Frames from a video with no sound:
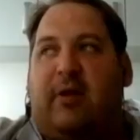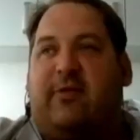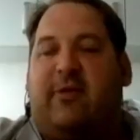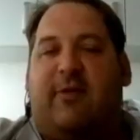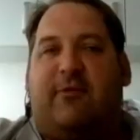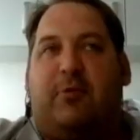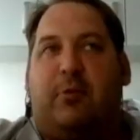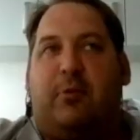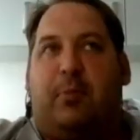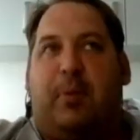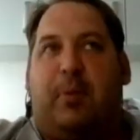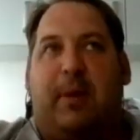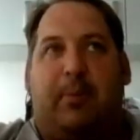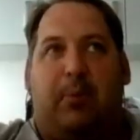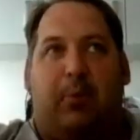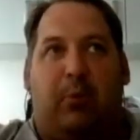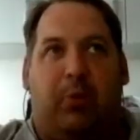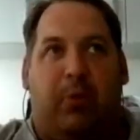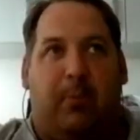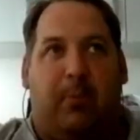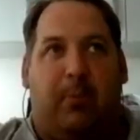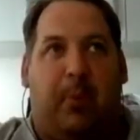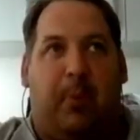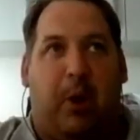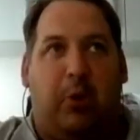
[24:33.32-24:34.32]
several people.
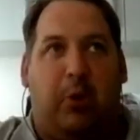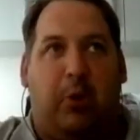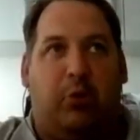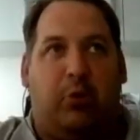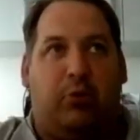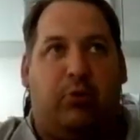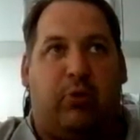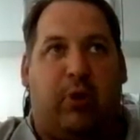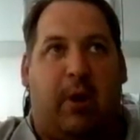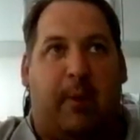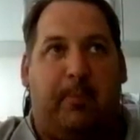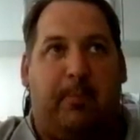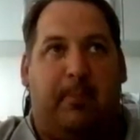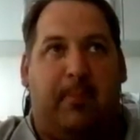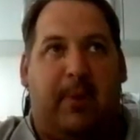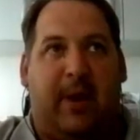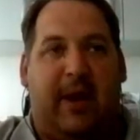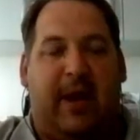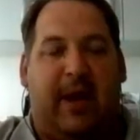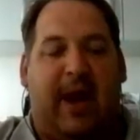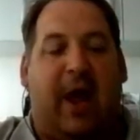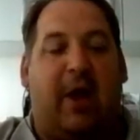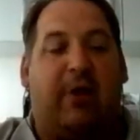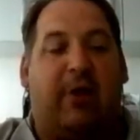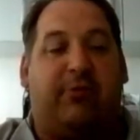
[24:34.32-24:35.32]
The boat
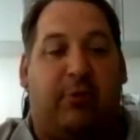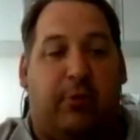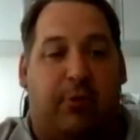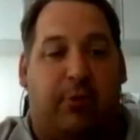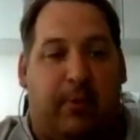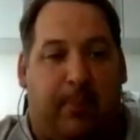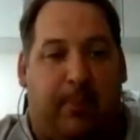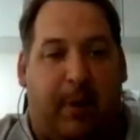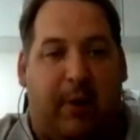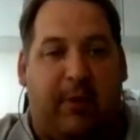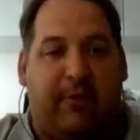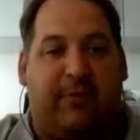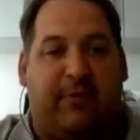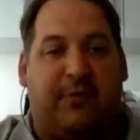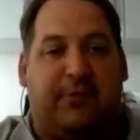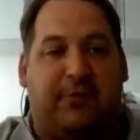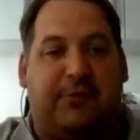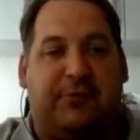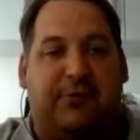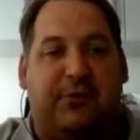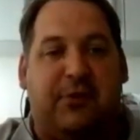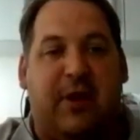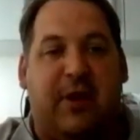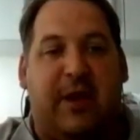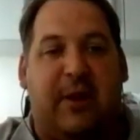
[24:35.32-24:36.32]
company let us on the boat for
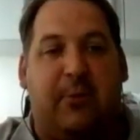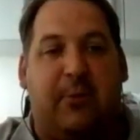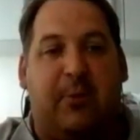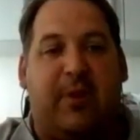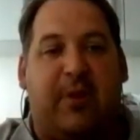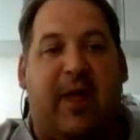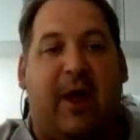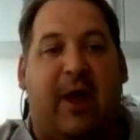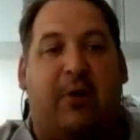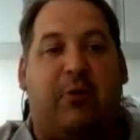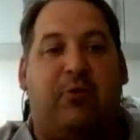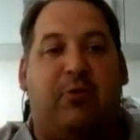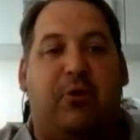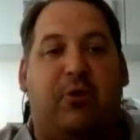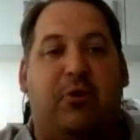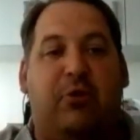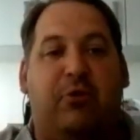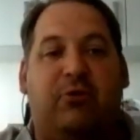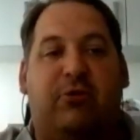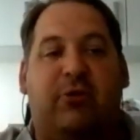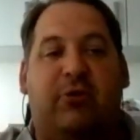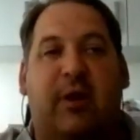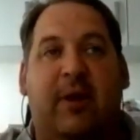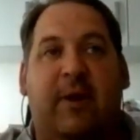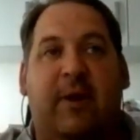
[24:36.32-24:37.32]
free with our crews.